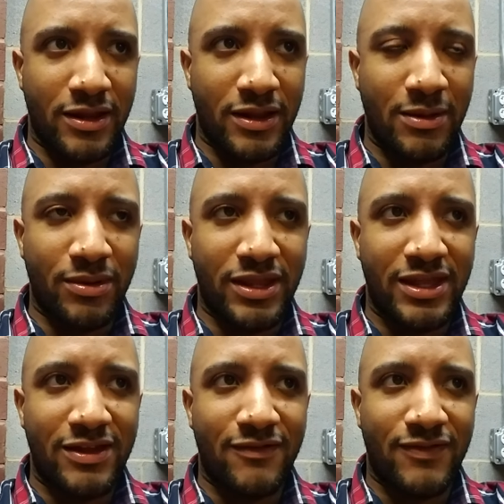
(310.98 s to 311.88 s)
they
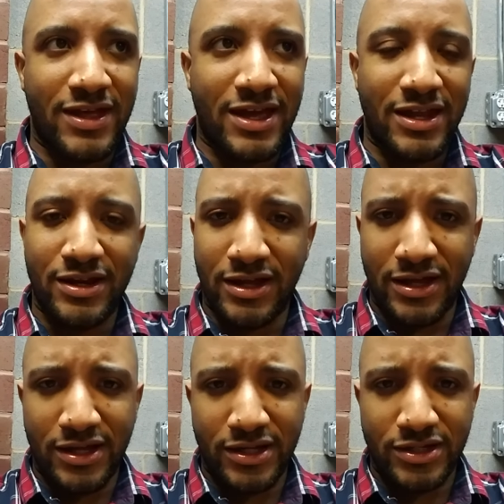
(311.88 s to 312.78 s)
believe that
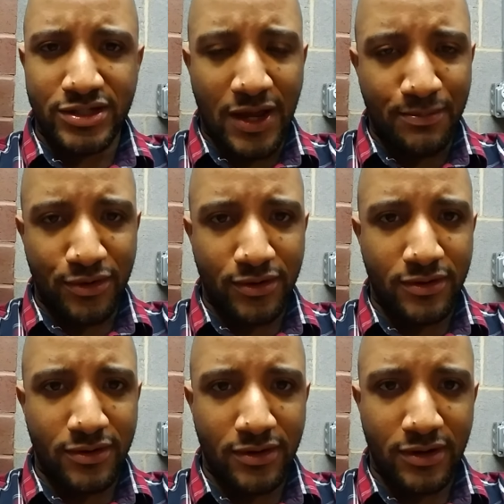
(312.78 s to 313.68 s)

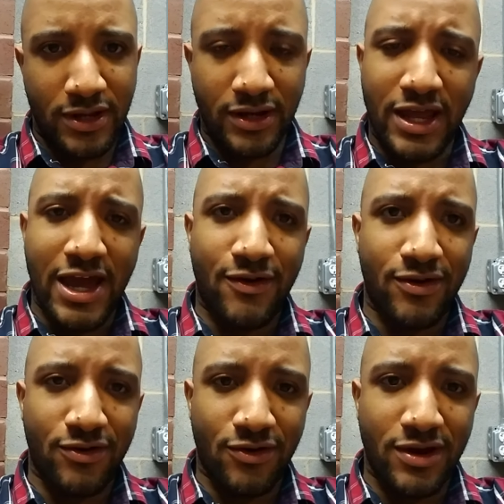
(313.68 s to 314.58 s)
Chopper and
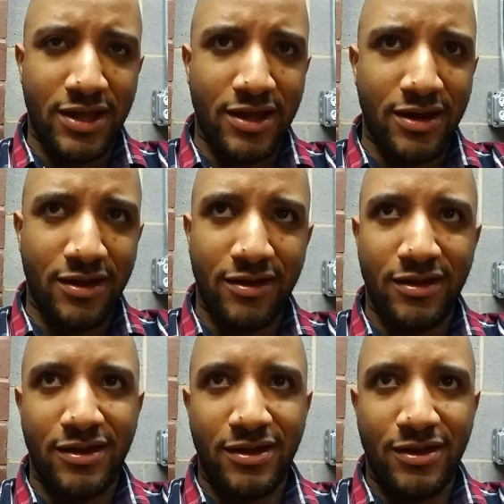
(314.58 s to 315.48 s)
Carrot are dead.
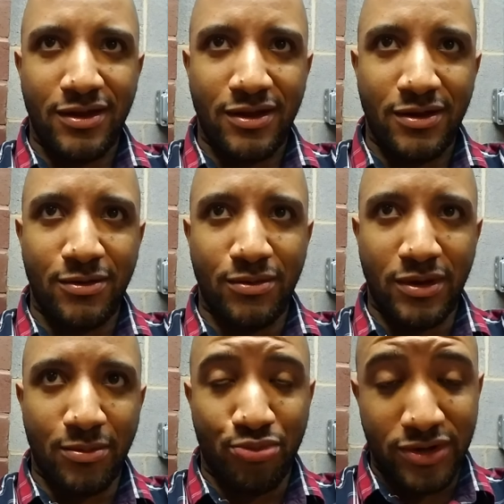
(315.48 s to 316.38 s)

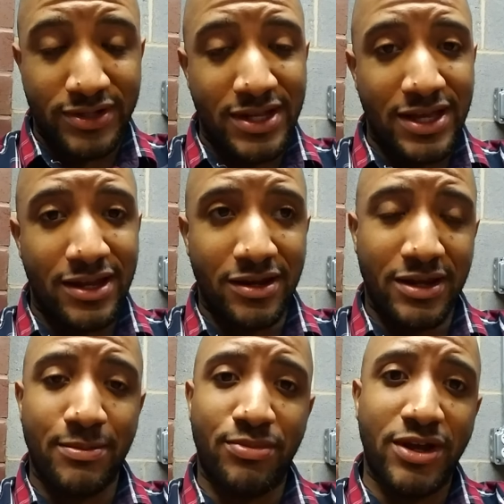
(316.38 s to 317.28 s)
Brooks dead, and
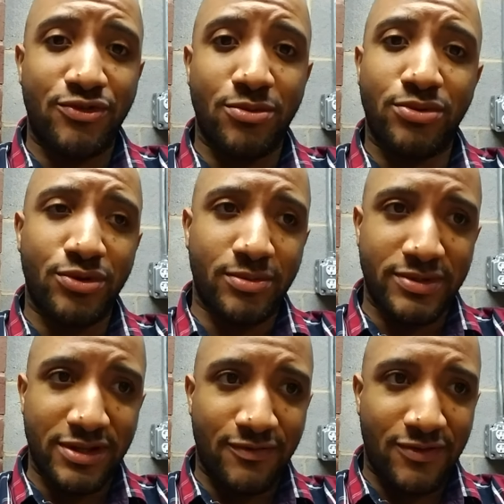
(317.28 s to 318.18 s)
that Pedro blew
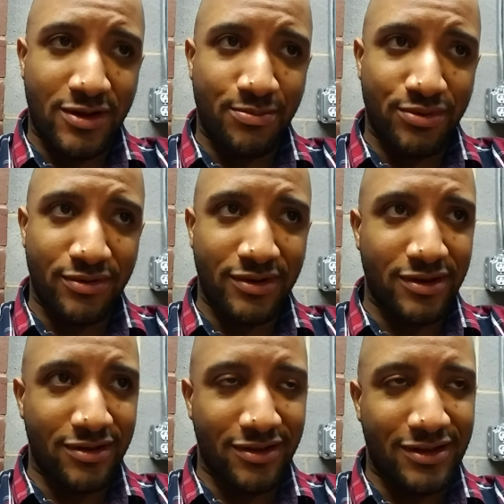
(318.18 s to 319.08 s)
himself up.
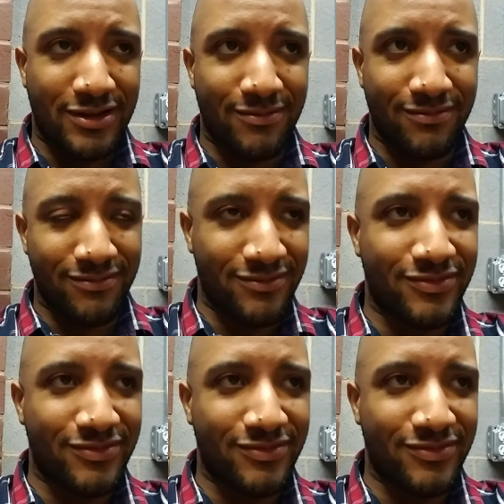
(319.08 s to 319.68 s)
Um,